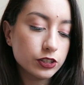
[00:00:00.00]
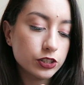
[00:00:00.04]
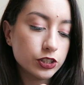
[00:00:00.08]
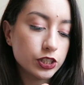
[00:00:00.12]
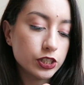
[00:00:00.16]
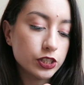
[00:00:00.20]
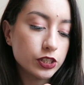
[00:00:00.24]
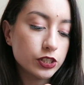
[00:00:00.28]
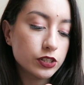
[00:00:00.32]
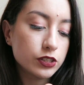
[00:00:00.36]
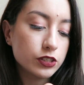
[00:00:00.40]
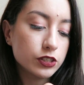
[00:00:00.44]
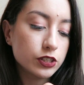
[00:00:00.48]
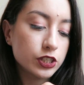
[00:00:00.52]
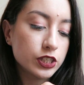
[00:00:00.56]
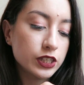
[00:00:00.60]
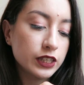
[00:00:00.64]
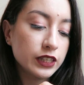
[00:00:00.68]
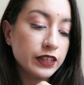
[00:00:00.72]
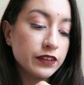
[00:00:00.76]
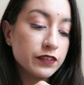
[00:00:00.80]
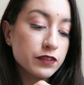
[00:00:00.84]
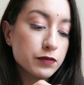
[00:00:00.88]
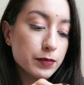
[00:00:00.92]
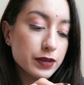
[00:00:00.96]
she
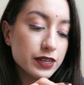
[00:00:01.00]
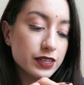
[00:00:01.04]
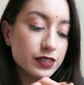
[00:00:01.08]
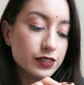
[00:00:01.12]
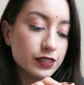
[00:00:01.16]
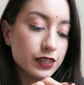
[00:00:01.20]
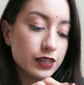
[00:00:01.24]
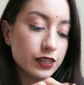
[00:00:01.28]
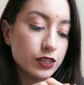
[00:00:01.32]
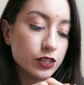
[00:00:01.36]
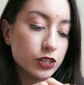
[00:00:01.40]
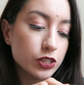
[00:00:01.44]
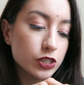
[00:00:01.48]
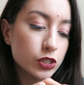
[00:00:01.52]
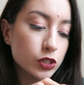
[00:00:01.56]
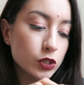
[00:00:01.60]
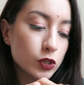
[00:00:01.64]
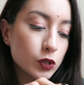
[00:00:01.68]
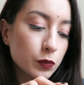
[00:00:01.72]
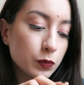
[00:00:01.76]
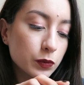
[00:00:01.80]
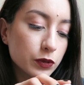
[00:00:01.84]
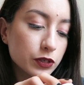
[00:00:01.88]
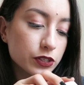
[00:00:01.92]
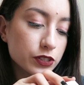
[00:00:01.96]
she leaves my skin
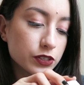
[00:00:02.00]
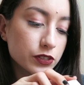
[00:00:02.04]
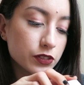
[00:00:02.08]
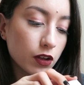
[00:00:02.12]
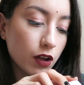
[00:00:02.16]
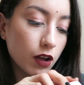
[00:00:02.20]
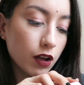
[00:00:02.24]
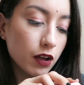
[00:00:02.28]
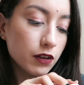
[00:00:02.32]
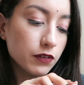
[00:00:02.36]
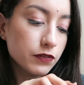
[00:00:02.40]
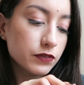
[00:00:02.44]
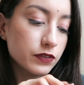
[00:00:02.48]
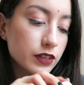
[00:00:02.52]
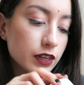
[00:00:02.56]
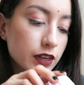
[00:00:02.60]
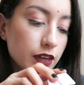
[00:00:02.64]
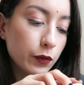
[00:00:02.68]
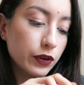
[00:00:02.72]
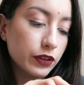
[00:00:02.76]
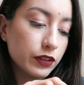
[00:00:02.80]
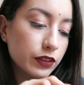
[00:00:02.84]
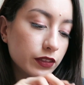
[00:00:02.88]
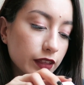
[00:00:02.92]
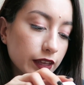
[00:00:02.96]
super soft
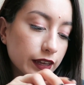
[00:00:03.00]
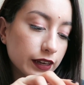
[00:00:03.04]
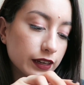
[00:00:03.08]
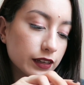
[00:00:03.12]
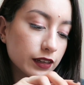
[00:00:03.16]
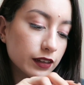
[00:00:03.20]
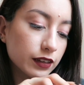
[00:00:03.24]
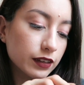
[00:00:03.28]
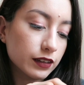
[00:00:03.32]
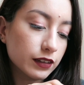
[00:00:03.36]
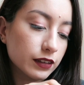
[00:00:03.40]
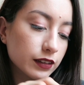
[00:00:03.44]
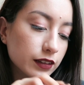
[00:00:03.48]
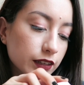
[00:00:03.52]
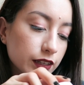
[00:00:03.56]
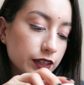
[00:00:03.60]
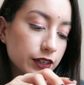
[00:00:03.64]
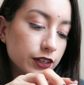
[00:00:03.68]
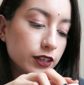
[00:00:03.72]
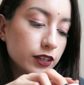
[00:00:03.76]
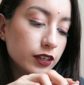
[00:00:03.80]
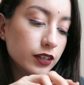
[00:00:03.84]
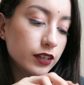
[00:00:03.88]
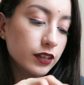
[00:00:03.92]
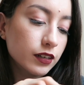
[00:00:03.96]
with like
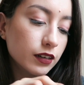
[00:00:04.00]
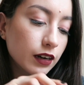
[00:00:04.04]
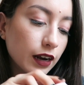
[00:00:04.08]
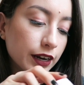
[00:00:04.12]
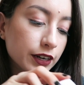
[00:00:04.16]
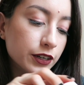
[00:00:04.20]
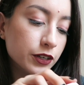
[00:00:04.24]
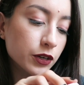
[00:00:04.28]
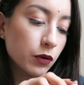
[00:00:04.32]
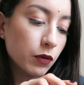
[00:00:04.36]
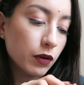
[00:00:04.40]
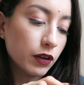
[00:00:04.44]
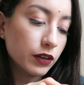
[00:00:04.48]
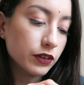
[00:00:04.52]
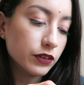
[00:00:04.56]
glitter i don't